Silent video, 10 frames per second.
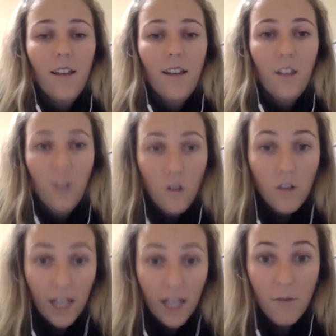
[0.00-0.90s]

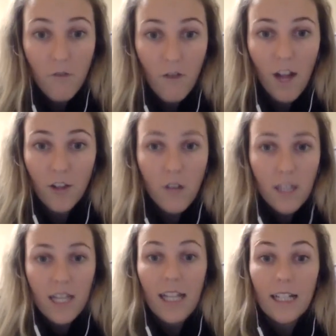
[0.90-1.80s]
you claim your right. You
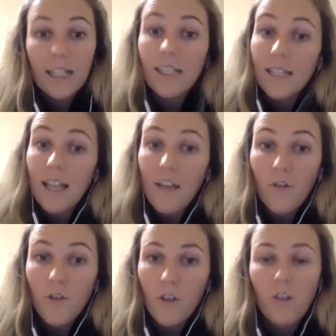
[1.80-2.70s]
can get it. It's there
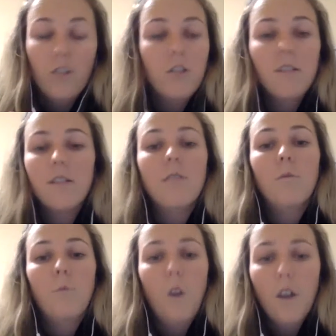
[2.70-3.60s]
for you. You just
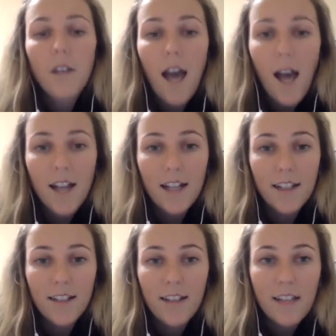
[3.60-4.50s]
work hard at
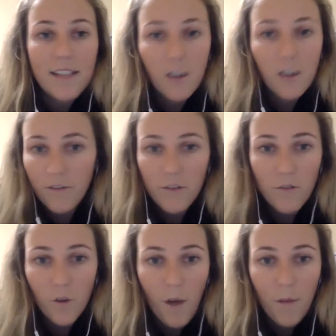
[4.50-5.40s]
it and tick off the
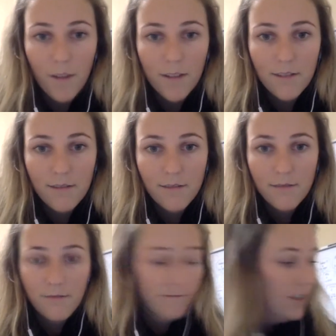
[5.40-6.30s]
requirements.
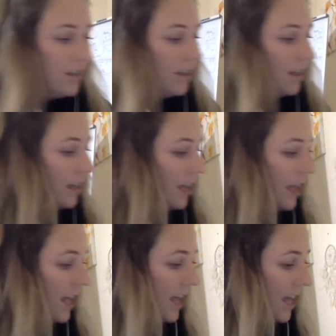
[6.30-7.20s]

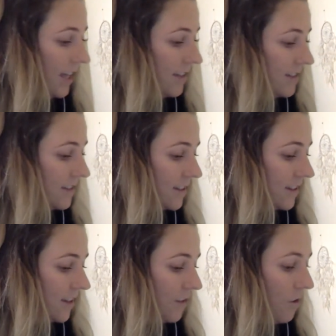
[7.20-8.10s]
And there will